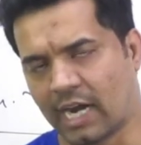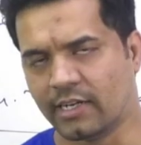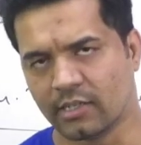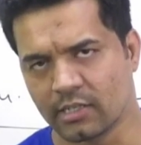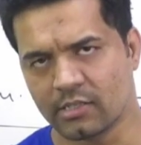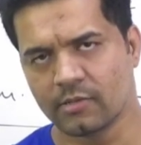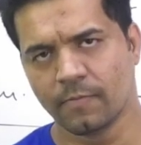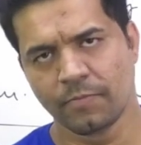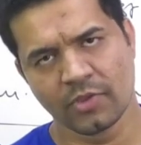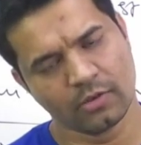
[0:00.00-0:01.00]
right? It
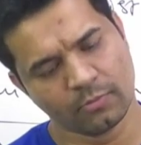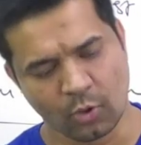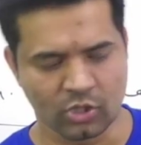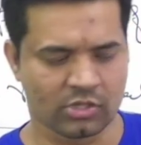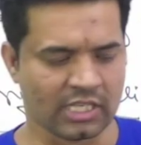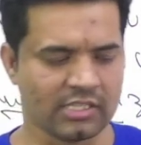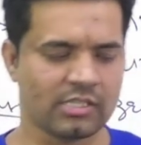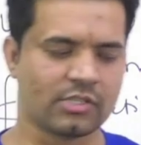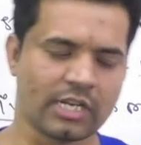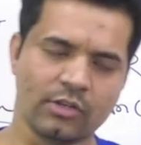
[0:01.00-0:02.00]
is. Both
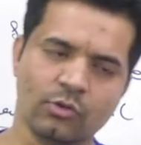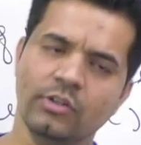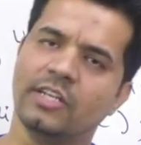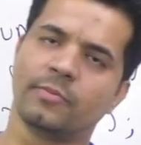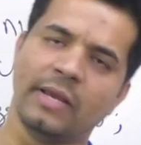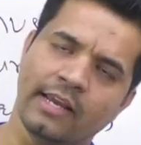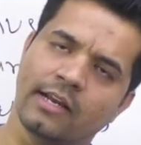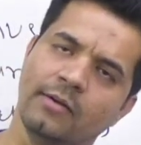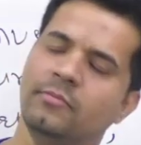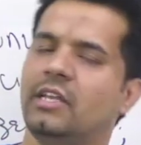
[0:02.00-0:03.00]
things it can do. It
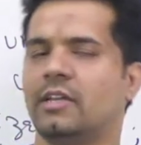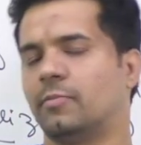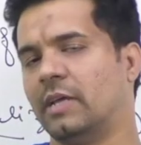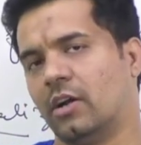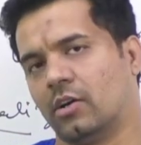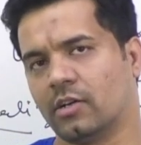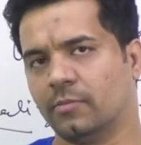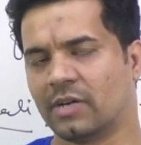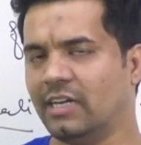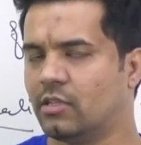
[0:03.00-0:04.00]
may come, it may not
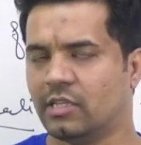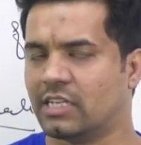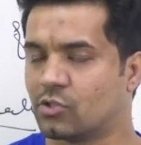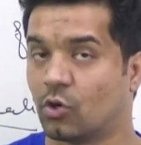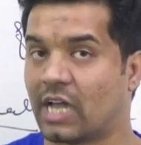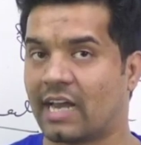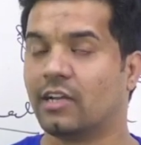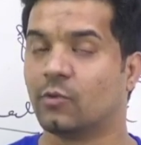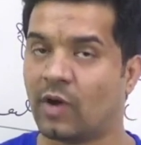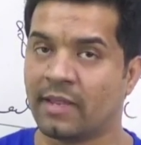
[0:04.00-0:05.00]
come, right? There is no
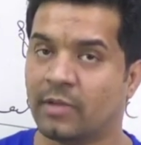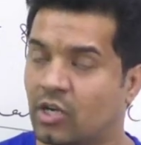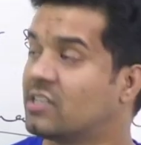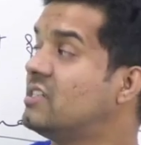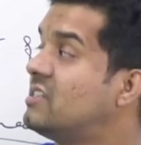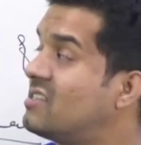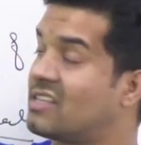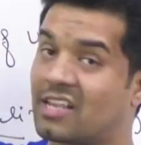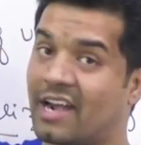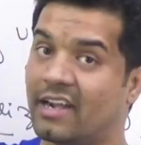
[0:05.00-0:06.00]
guarantee. Why? Because it
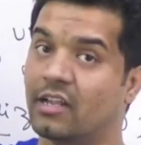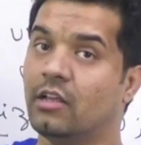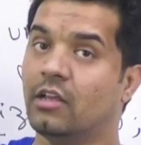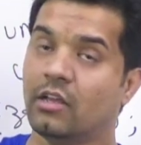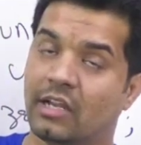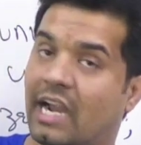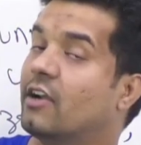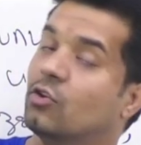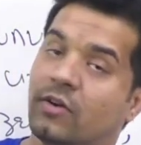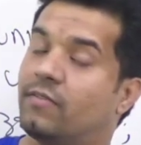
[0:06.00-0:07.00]
is a thread,
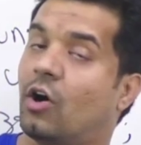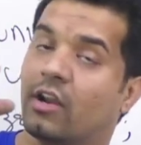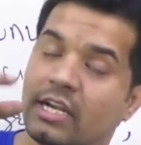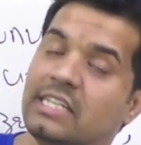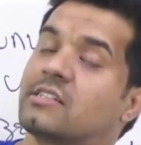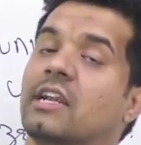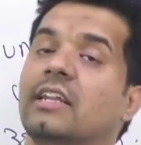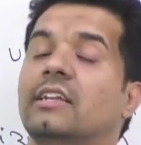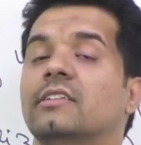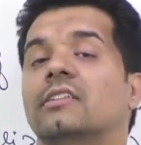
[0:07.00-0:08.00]
and you have already
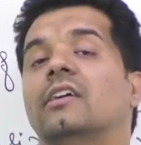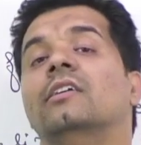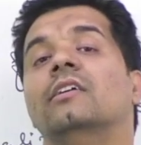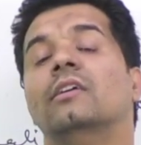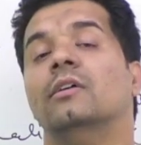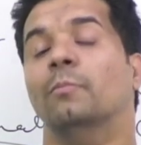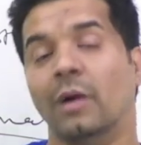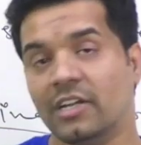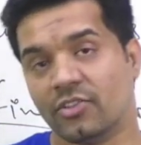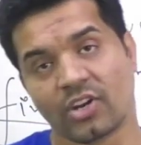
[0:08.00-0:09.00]
studied in the
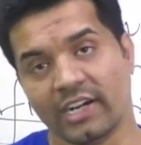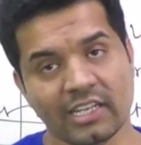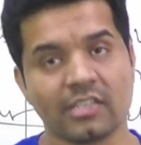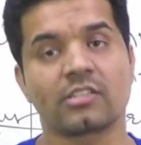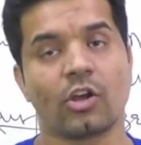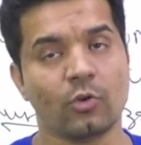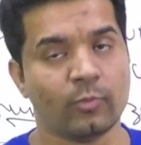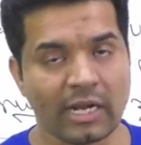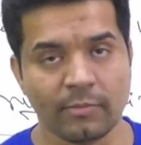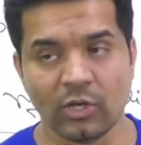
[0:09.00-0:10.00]
multi-threadings, or
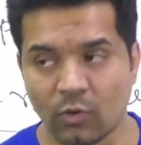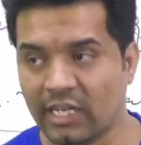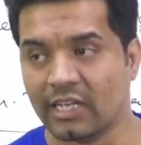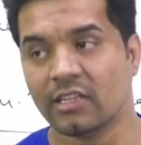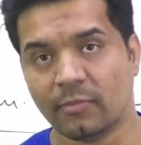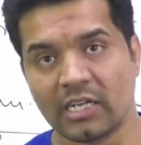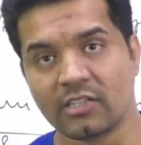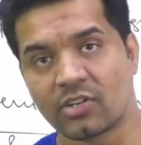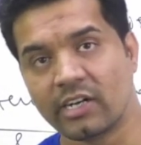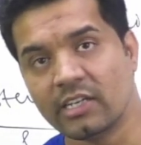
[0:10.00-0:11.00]
you might be knowing in the
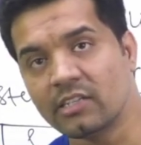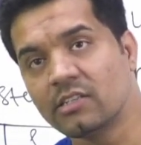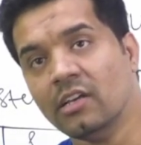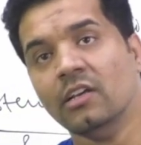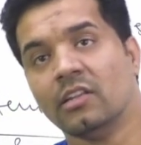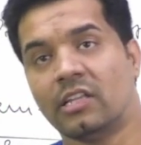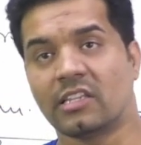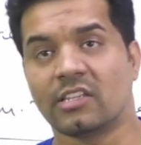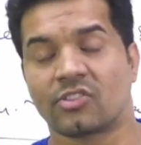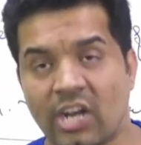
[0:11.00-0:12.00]
multi-threadings,
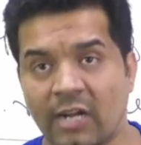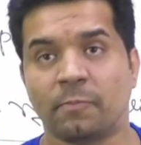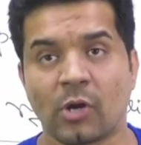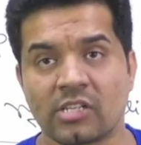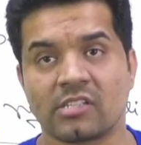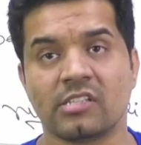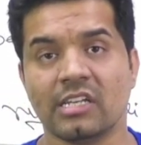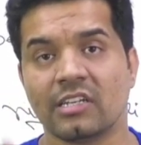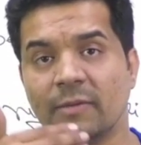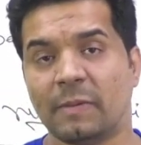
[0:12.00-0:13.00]
that the thread
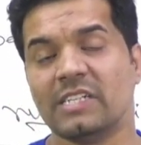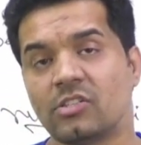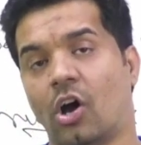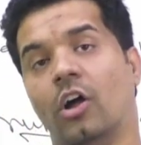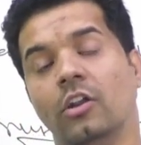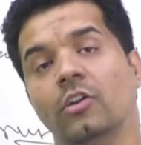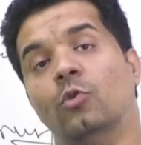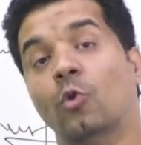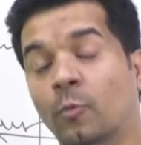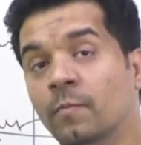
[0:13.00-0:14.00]
processing depends
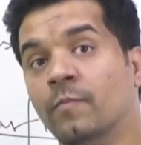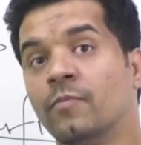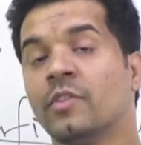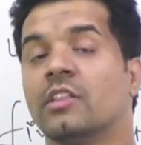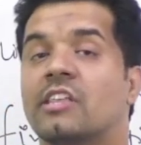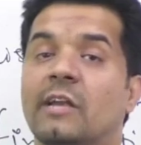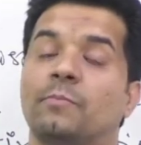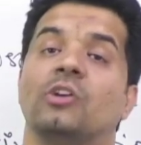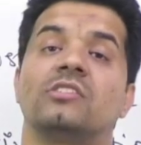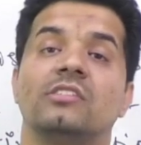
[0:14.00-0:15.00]
on whom?
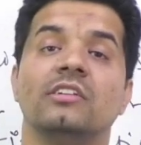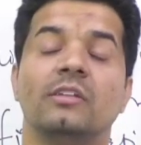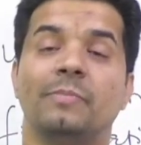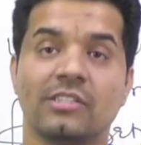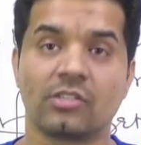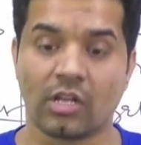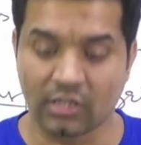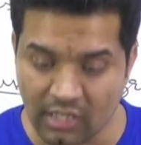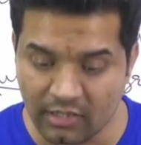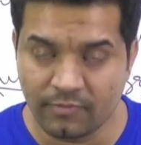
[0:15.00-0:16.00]
Thread processing depends
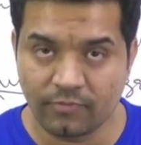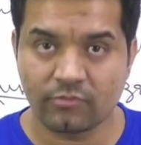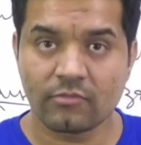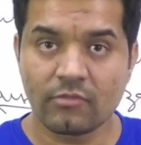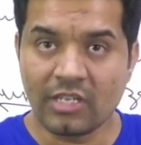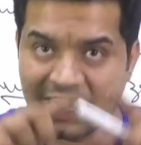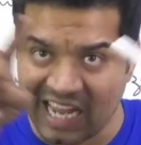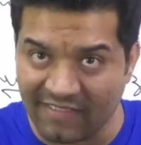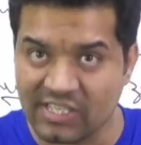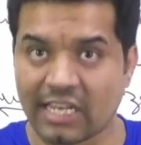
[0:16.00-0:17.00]
on the
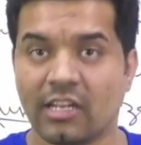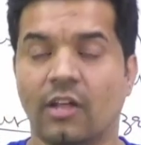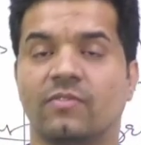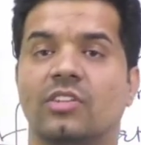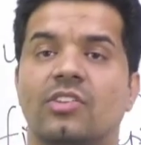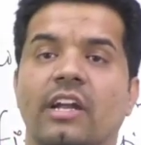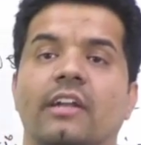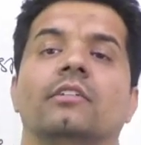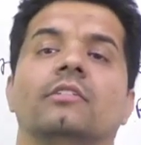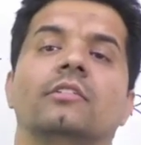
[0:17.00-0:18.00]
life cycle of the
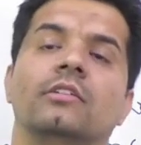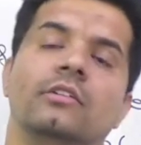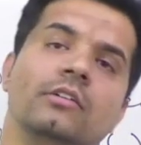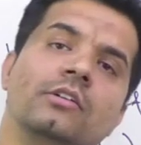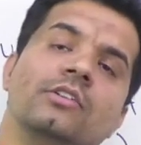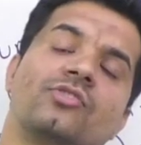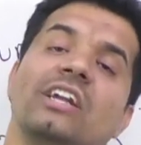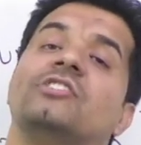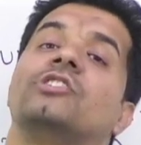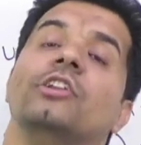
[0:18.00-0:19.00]
thread.
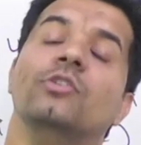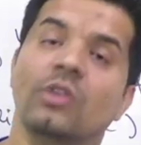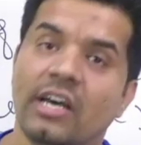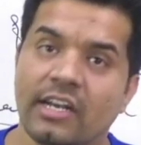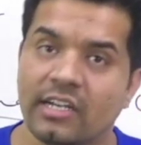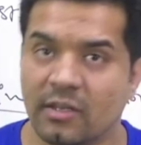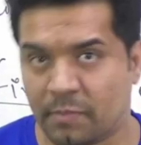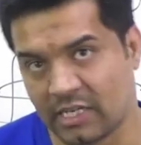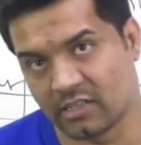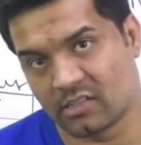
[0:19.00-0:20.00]
Thread scheduler, it
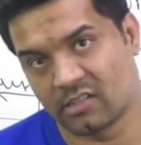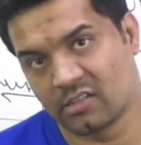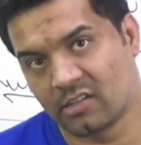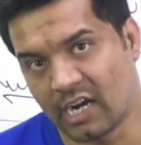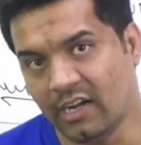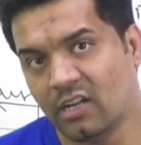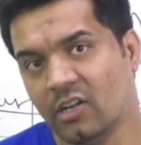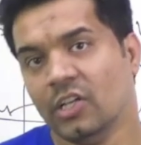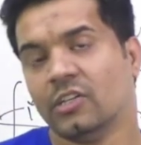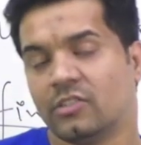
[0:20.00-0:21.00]
depends,
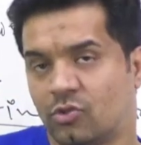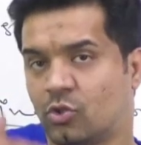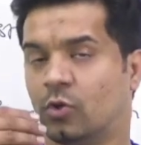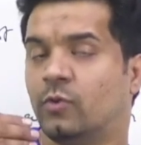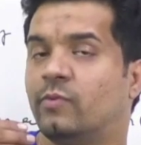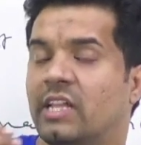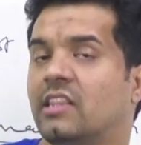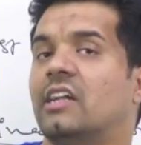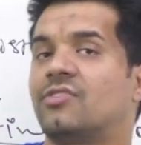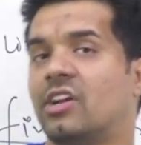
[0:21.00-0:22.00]
right? So
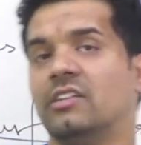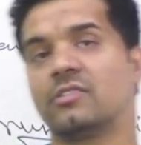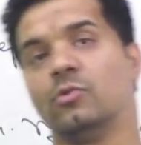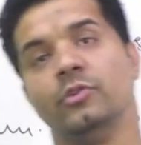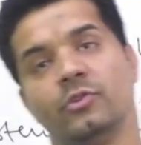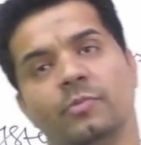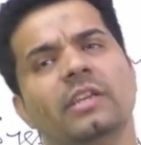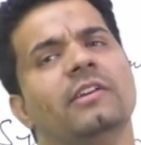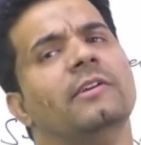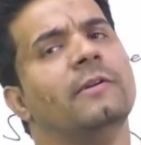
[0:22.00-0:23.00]
when that thread is going to
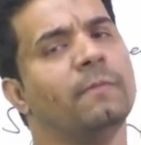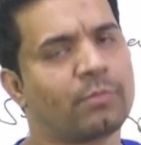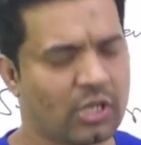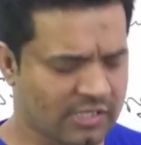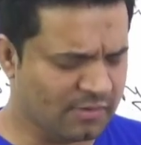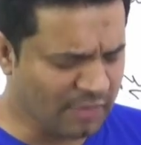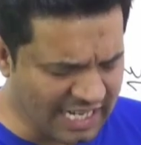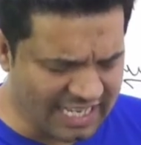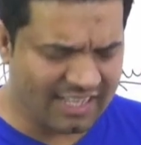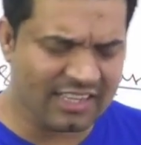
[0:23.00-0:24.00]
be processed,
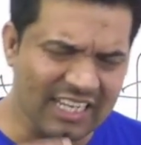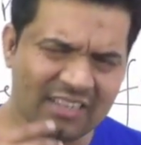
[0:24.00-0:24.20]
many